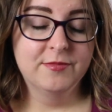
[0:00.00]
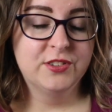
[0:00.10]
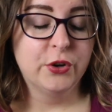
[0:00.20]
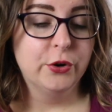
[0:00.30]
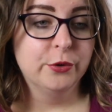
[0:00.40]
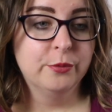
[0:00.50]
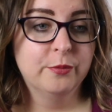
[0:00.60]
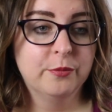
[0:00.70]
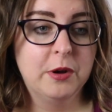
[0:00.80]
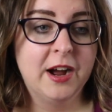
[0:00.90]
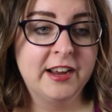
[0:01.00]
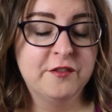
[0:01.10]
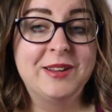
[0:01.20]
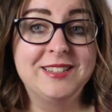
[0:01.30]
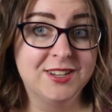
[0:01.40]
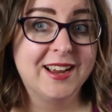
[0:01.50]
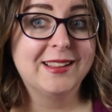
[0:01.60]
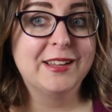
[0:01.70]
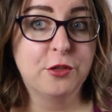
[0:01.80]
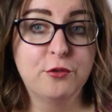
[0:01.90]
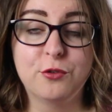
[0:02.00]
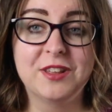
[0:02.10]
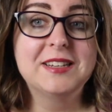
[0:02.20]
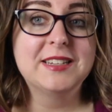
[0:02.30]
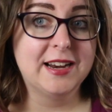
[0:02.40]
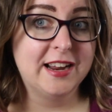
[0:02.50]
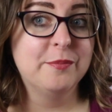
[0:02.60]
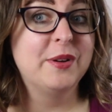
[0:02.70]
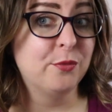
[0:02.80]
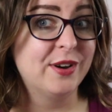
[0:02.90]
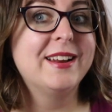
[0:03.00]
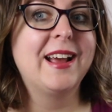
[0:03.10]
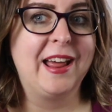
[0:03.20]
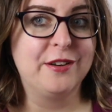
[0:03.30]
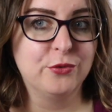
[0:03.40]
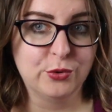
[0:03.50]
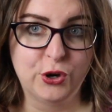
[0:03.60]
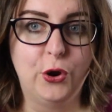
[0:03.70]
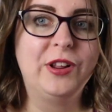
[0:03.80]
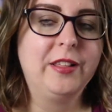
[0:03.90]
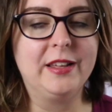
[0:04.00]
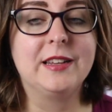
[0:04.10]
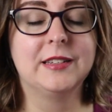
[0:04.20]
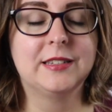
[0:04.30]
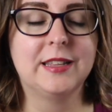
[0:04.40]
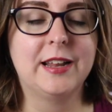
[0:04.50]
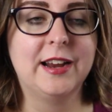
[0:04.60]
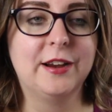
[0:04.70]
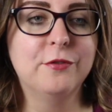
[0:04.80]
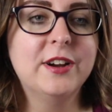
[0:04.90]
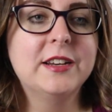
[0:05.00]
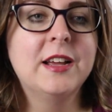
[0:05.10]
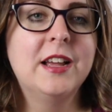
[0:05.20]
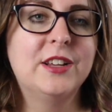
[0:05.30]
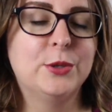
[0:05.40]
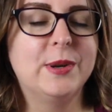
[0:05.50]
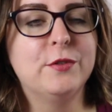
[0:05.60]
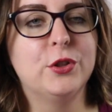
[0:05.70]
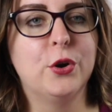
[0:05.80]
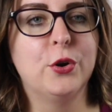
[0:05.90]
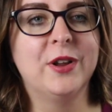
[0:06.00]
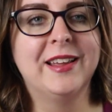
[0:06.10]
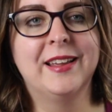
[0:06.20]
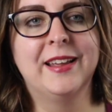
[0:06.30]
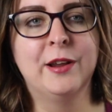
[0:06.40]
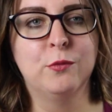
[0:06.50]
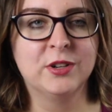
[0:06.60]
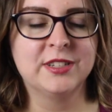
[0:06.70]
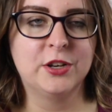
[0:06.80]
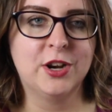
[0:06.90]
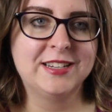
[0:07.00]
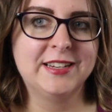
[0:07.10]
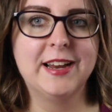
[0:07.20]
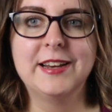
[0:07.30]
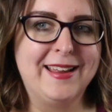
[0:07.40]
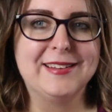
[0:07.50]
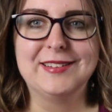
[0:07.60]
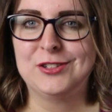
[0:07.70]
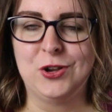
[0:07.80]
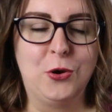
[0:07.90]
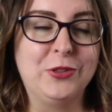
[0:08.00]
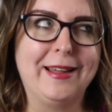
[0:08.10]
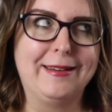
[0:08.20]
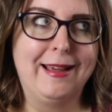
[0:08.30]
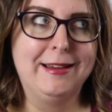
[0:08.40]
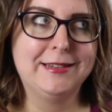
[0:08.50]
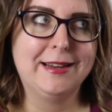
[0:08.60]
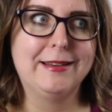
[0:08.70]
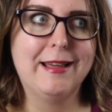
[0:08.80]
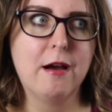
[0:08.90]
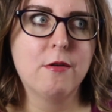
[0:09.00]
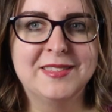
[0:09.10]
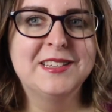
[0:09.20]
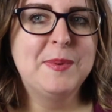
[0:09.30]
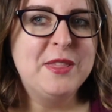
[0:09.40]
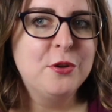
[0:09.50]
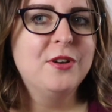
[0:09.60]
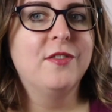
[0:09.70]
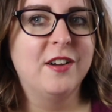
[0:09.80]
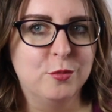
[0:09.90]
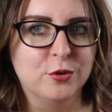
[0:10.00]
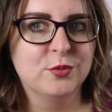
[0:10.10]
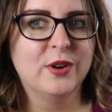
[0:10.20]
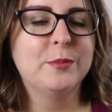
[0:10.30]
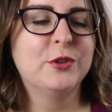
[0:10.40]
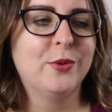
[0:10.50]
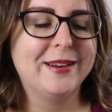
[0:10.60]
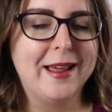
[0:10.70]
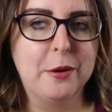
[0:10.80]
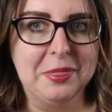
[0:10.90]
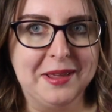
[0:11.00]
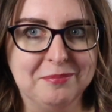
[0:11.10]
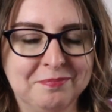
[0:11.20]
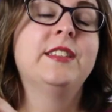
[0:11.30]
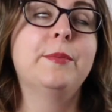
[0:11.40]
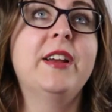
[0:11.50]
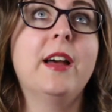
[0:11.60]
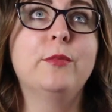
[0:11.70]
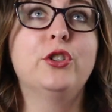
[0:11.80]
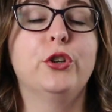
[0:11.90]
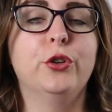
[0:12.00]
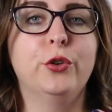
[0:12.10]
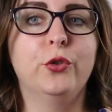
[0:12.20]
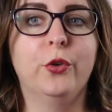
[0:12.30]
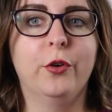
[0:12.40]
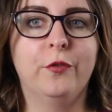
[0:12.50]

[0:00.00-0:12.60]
So I have been cycling through things and I have been reading and returning things that I have read. So even though it was at 19 and it's only at 18 now, there's been 35 books read between now and then. So then we come to